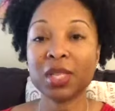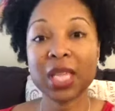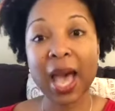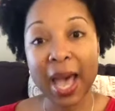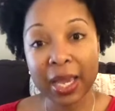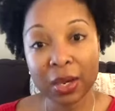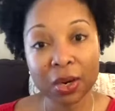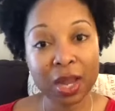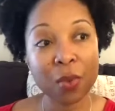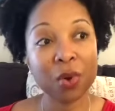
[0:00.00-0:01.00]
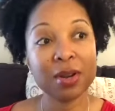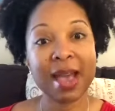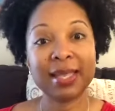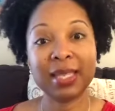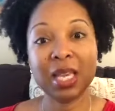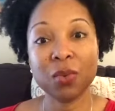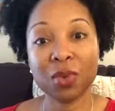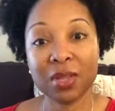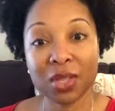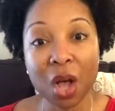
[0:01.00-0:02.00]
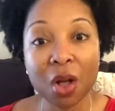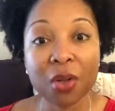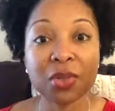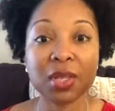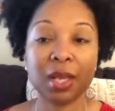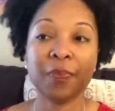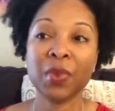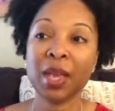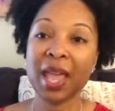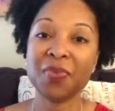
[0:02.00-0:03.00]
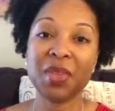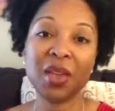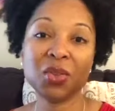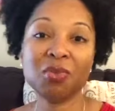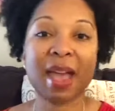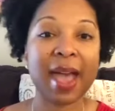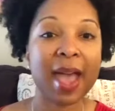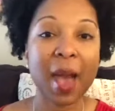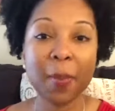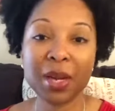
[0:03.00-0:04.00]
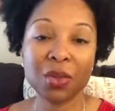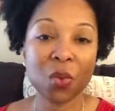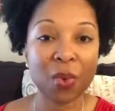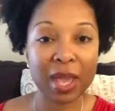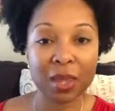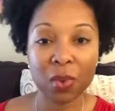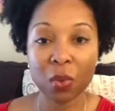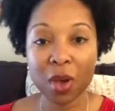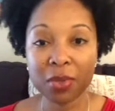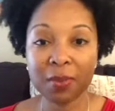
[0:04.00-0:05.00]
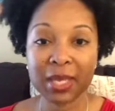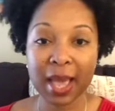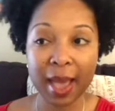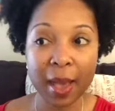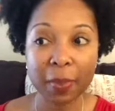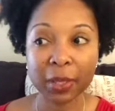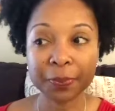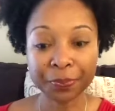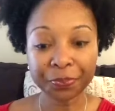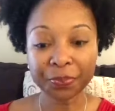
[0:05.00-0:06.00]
tired and we're not seeing results and things are not happening the way that we want them to happen.